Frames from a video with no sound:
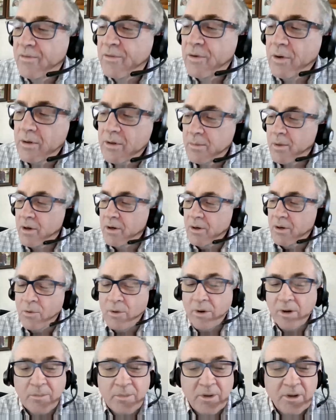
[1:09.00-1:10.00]
we've talked about
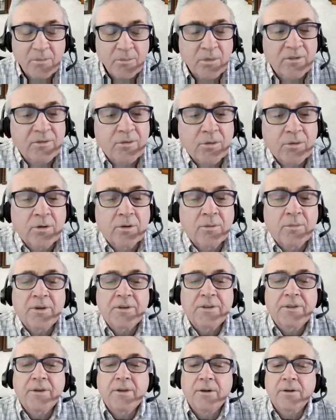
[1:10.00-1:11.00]
it quite a bit
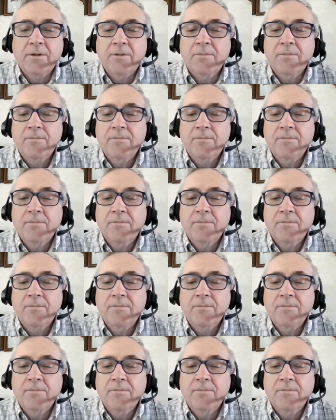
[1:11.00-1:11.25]
before, but